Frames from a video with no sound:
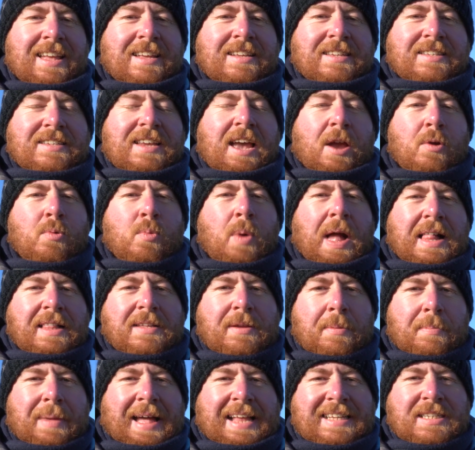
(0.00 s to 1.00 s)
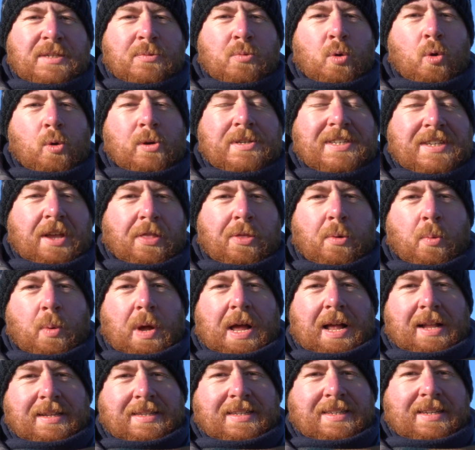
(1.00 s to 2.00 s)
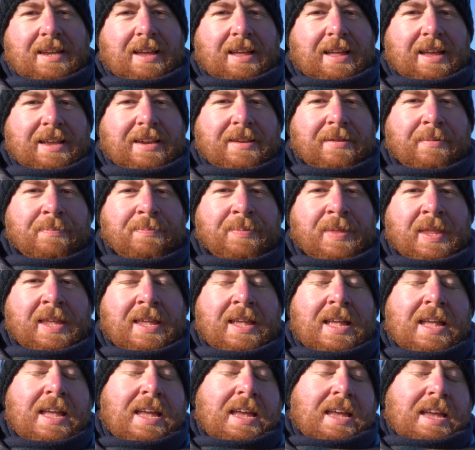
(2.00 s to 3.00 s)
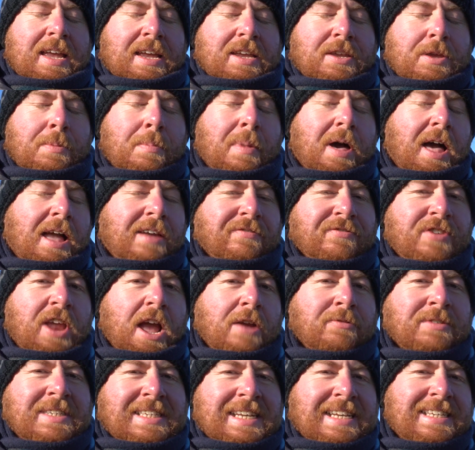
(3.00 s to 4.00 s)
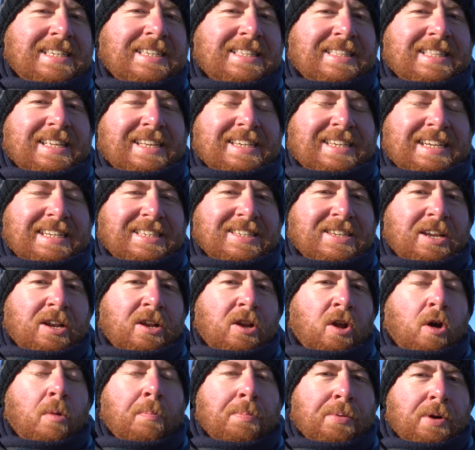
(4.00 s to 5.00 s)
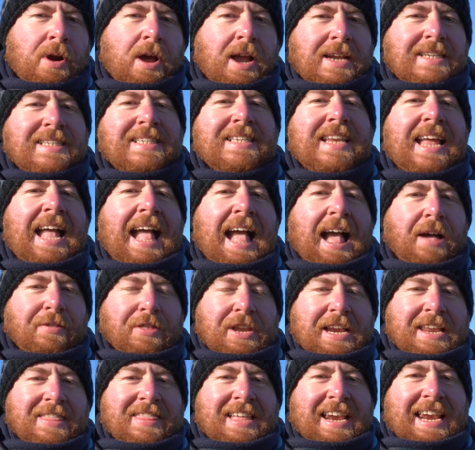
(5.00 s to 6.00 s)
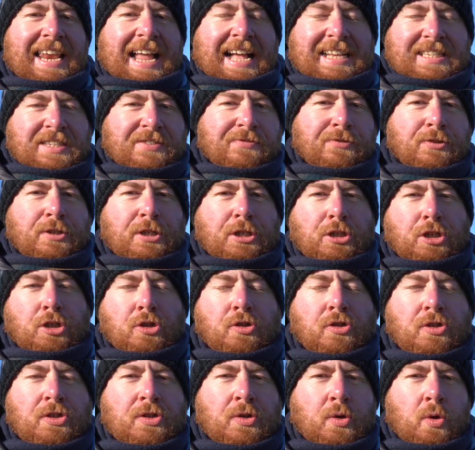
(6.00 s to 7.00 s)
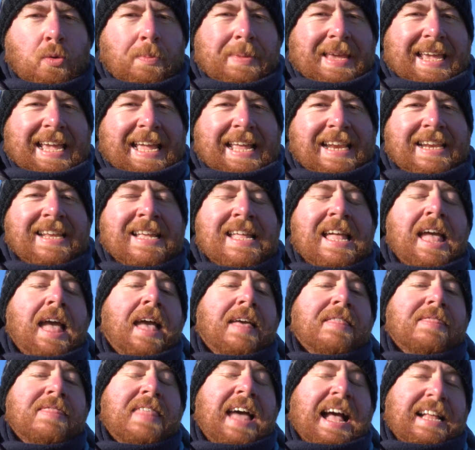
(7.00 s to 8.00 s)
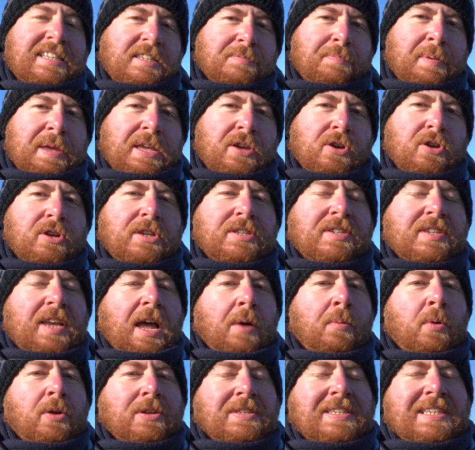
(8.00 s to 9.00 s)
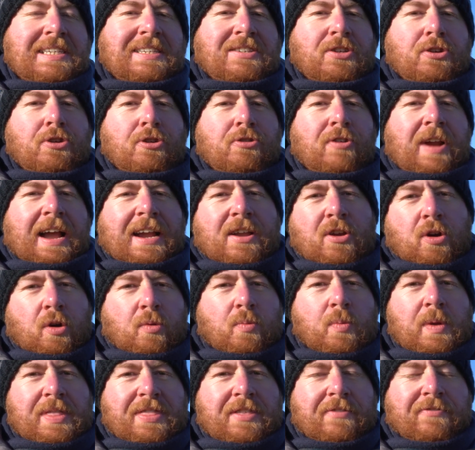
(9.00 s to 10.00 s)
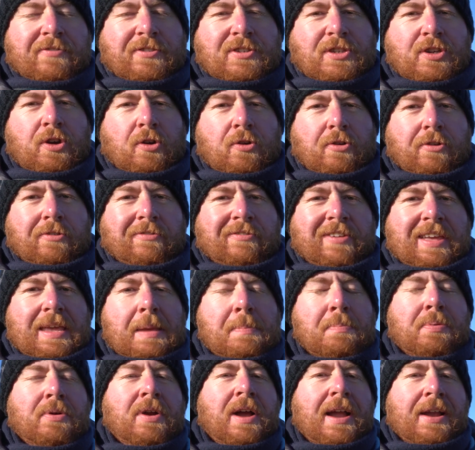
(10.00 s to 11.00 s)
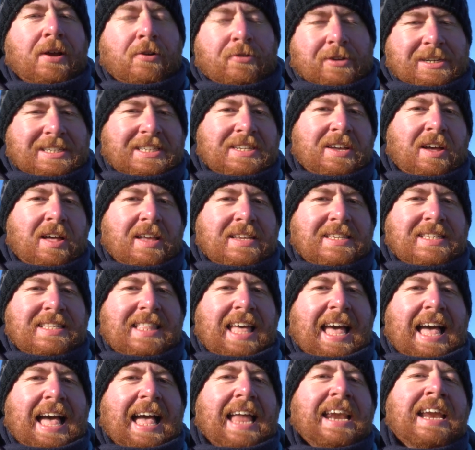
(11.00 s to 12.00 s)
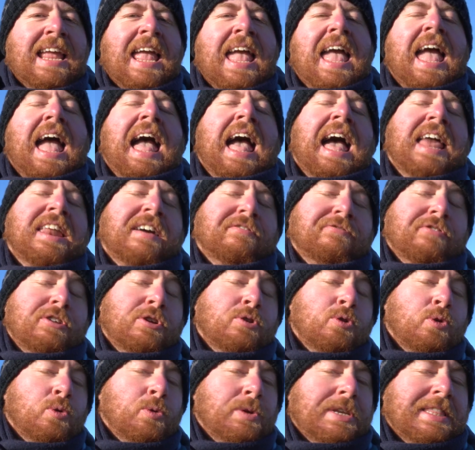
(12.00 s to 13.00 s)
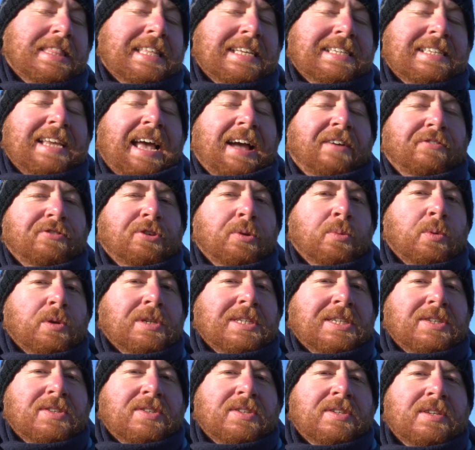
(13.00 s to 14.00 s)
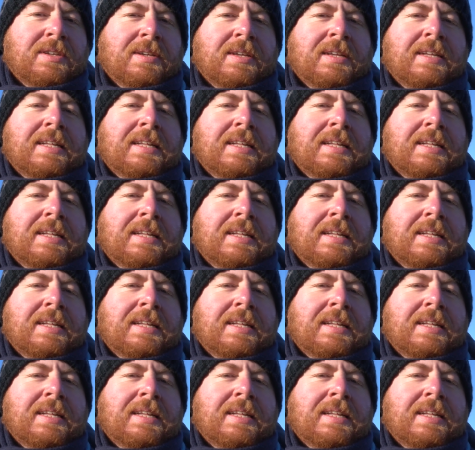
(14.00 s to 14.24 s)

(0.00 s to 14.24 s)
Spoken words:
So welcome back to Walks on the Wild Side. You might have noticed that it's a lot brighter now than in the last footage you saw me in, and that's because I wanted to crack on with the photography, prioritise that, and I've recorded this afterwards.